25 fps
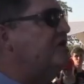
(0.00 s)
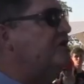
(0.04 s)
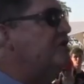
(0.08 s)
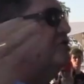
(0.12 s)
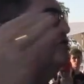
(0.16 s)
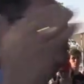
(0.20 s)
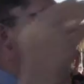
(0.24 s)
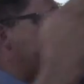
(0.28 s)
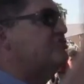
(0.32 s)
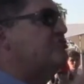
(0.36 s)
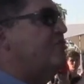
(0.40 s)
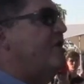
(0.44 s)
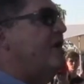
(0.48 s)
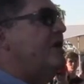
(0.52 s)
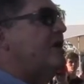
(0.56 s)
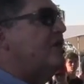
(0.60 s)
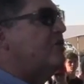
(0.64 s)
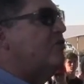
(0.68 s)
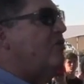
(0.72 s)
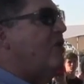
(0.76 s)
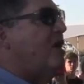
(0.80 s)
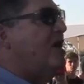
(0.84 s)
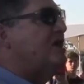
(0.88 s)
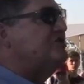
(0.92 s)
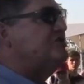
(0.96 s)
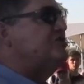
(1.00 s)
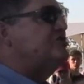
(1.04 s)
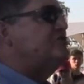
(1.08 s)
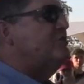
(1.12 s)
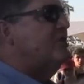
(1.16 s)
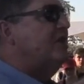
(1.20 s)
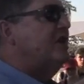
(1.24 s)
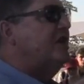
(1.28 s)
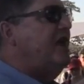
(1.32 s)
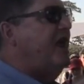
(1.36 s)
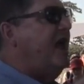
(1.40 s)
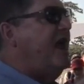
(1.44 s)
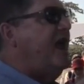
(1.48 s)
you as straight across as
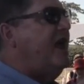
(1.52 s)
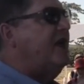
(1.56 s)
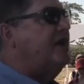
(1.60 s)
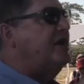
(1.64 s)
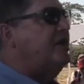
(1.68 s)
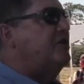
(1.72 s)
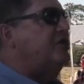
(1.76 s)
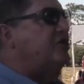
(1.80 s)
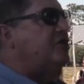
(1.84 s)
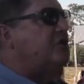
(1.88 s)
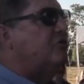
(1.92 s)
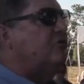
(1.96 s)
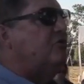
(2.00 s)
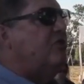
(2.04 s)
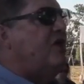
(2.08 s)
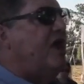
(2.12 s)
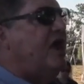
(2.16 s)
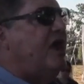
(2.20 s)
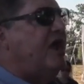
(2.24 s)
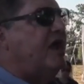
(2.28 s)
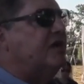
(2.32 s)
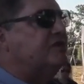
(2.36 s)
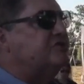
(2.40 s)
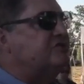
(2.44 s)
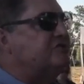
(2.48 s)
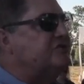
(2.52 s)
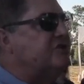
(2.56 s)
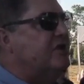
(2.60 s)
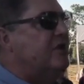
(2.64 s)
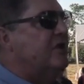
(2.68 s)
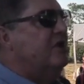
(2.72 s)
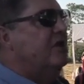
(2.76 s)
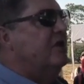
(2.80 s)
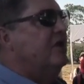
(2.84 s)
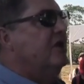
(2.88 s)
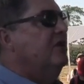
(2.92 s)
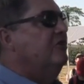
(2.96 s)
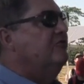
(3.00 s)
we can into your lanes
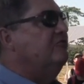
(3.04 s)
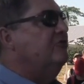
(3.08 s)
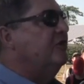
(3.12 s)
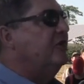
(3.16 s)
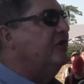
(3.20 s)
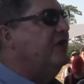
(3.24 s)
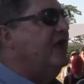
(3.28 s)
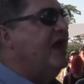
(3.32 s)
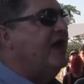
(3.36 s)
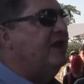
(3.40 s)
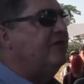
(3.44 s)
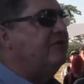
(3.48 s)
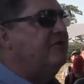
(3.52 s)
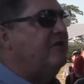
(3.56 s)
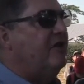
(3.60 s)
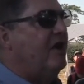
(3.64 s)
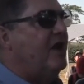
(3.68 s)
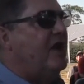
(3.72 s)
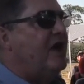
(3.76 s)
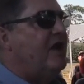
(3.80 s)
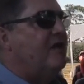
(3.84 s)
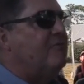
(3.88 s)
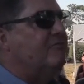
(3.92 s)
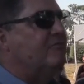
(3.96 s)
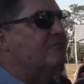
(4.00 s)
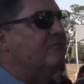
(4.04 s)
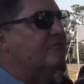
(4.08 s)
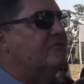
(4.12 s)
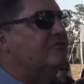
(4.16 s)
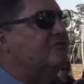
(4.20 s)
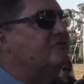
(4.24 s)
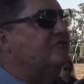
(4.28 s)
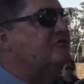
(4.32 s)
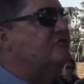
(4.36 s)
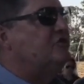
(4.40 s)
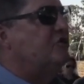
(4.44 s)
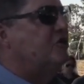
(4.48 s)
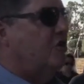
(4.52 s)
to get, um,
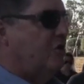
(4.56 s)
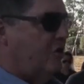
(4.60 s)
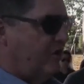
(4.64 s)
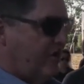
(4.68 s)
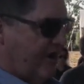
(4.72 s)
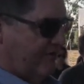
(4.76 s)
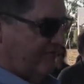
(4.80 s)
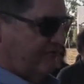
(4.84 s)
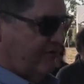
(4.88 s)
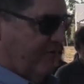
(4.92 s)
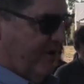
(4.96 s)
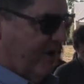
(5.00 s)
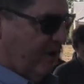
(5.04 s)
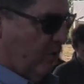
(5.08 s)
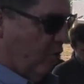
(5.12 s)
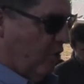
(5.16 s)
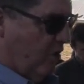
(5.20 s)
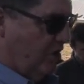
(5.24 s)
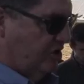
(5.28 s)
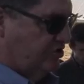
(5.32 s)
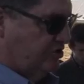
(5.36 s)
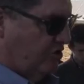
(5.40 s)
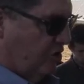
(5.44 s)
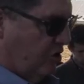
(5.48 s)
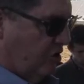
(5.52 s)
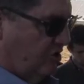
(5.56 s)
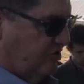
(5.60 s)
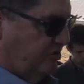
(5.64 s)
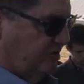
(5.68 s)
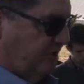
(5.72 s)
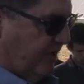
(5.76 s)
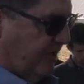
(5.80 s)
so you only have to make one turn to